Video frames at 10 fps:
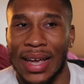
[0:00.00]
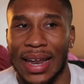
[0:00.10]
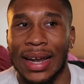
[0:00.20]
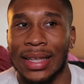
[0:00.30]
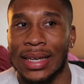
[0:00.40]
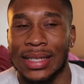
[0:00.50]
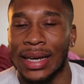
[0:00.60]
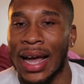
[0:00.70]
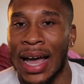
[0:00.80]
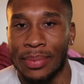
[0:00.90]
And I think it's
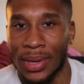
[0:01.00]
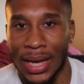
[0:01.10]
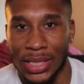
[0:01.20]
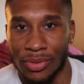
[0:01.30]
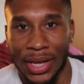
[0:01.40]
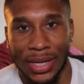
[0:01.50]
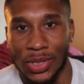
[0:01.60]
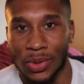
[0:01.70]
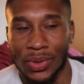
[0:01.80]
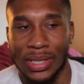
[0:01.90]
like IPX rated,
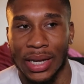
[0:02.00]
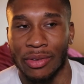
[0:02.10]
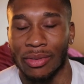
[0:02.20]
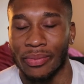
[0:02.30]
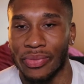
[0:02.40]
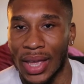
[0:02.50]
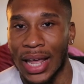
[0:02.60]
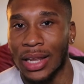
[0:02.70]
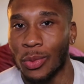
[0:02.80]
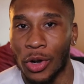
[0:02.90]
so it's like
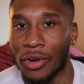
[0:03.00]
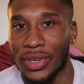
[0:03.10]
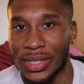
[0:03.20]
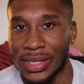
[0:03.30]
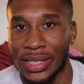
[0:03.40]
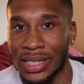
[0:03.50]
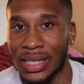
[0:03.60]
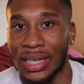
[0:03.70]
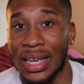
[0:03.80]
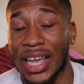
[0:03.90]
hella water
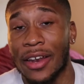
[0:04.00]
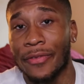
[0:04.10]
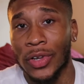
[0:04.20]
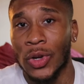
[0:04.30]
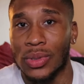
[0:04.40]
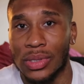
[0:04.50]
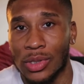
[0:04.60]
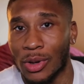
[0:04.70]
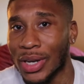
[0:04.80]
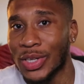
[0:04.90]
resistant. And it floats,
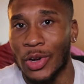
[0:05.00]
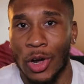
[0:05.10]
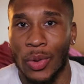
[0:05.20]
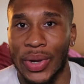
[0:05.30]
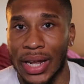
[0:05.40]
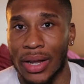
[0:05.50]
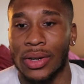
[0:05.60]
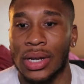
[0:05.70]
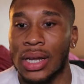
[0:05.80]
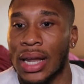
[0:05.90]
so it doesn't go all the way down.
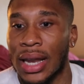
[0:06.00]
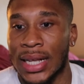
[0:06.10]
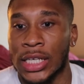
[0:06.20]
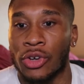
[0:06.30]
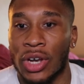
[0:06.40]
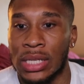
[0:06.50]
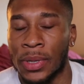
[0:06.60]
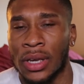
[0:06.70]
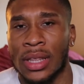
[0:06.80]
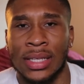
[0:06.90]
That's a great
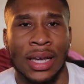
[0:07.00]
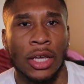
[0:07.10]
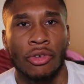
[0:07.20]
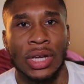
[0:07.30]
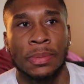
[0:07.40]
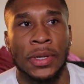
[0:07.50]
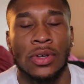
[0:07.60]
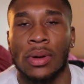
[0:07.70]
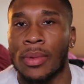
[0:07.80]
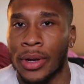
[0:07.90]
speaker. There's other great speakers
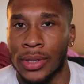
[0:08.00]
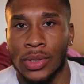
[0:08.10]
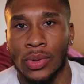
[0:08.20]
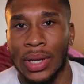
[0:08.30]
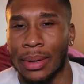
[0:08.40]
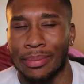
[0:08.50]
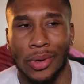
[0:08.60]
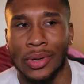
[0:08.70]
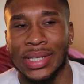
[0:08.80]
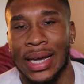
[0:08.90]
on the market too, like
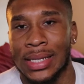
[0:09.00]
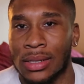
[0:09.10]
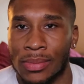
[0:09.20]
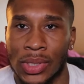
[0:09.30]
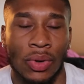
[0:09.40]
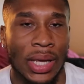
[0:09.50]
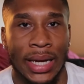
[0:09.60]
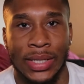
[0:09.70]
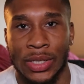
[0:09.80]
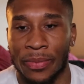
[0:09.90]
Bose has some, Sony
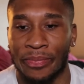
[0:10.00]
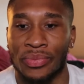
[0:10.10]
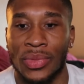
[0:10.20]
has some.